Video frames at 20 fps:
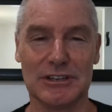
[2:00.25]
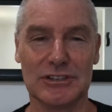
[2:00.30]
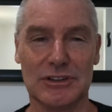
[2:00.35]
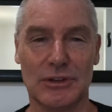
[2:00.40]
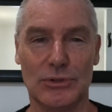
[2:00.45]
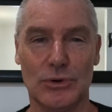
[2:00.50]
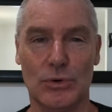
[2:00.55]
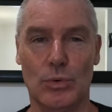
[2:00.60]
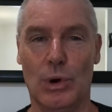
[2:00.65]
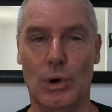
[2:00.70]
because
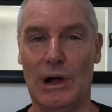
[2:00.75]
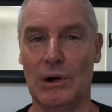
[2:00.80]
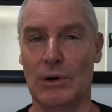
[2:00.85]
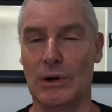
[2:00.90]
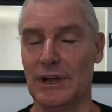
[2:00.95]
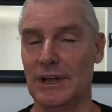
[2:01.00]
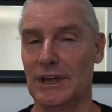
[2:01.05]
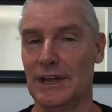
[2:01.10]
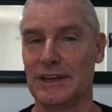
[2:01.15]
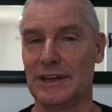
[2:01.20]
I thought,
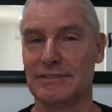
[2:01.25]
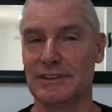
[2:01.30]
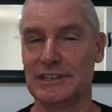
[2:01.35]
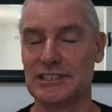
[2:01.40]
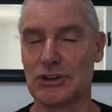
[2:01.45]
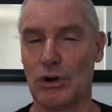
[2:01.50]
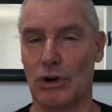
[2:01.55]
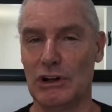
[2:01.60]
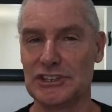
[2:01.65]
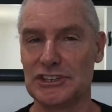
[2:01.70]
wow,
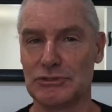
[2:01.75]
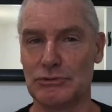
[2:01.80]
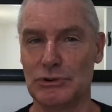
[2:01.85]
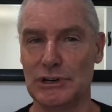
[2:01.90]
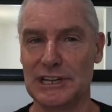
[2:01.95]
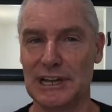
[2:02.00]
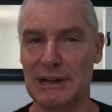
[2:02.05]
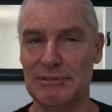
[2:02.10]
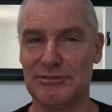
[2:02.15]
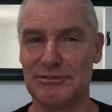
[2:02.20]
these guys are
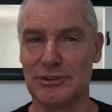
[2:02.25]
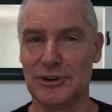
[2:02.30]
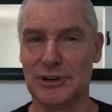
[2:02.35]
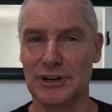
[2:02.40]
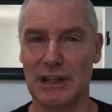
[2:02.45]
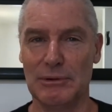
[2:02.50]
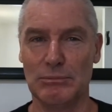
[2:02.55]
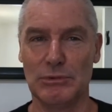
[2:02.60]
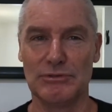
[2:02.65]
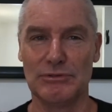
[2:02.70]
really up for
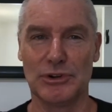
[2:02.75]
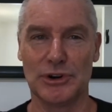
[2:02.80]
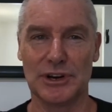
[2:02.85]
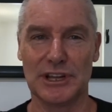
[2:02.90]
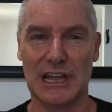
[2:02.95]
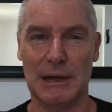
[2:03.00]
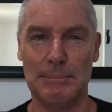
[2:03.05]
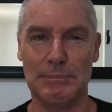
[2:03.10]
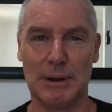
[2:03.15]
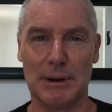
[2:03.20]
it, and we've got
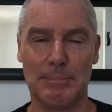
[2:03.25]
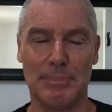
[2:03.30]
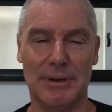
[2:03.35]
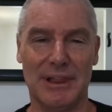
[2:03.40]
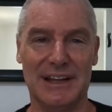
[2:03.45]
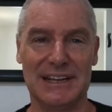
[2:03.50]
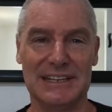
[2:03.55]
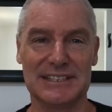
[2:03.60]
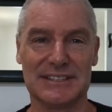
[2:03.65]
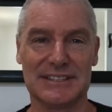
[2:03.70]
a couple of
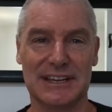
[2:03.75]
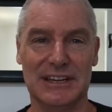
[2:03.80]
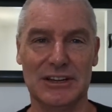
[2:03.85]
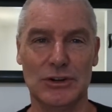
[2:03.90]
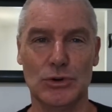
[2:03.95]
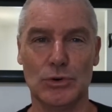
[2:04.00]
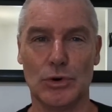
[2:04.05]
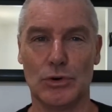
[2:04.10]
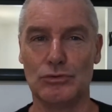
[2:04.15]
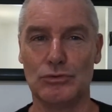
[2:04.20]
players there
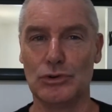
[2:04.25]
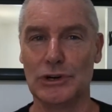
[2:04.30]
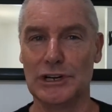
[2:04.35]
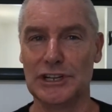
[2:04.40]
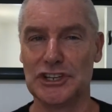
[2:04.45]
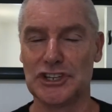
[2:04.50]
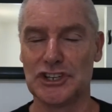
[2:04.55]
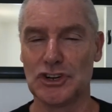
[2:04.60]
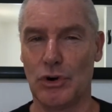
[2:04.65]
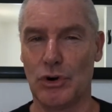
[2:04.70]
who are
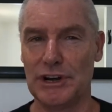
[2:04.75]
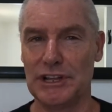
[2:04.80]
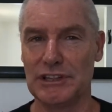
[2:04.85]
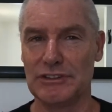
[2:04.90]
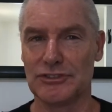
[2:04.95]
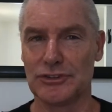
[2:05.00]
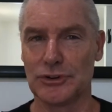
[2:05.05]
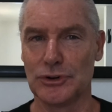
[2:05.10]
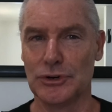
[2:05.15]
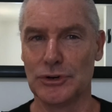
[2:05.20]
really shining
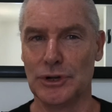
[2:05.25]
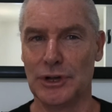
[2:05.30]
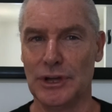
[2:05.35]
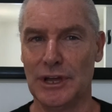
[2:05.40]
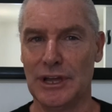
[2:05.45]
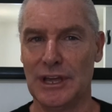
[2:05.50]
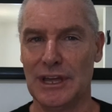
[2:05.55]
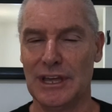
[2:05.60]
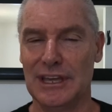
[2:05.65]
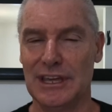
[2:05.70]
through
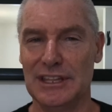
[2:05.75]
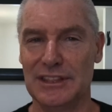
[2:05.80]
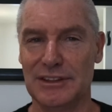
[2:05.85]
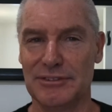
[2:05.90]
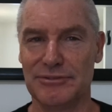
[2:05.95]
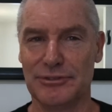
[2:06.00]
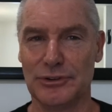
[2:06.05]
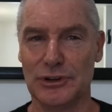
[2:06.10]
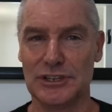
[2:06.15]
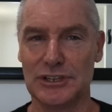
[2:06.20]
in
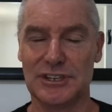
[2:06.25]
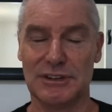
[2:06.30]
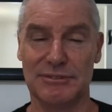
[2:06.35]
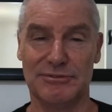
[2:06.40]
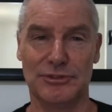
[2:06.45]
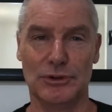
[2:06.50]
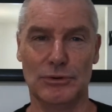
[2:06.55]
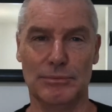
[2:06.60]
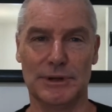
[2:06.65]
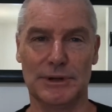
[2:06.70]
the first
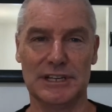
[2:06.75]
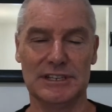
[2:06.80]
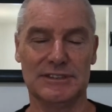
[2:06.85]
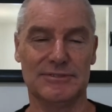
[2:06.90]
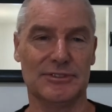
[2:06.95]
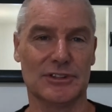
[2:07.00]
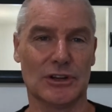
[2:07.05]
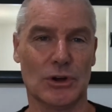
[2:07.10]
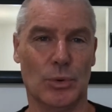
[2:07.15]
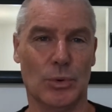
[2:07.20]
few minutes
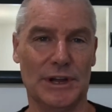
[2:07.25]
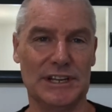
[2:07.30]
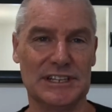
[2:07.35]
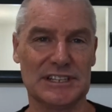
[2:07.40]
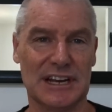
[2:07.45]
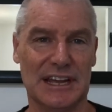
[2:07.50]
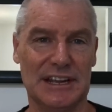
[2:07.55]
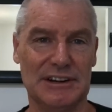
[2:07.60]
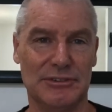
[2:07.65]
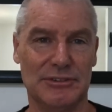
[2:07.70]
for the
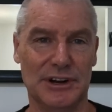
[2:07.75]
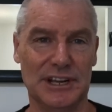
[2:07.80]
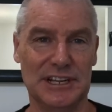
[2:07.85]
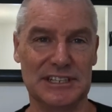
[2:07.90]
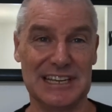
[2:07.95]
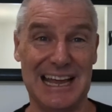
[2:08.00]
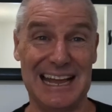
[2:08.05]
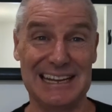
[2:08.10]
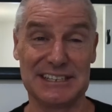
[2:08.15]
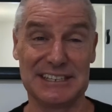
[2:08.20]
Queensland
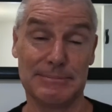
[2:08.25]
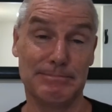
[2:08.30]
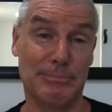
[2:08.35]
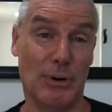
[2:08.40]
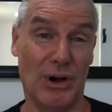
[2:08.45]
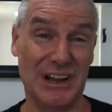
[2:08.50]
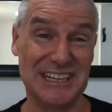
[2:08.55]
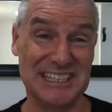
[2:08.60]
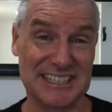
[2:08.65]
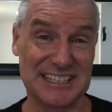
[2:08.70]
Reds. Hunter
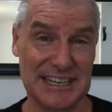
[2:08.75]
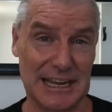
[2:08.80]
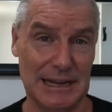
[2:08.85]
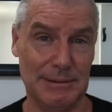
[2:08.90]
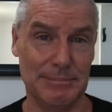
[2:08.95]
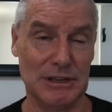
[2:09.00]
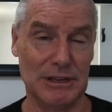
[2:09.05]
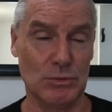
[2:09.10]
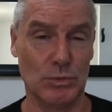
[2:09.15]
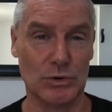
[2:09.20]

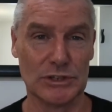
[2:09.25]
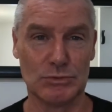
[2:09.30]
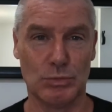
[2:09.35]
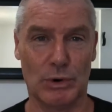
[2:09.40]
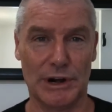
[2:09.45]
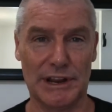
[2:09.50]
Paisami was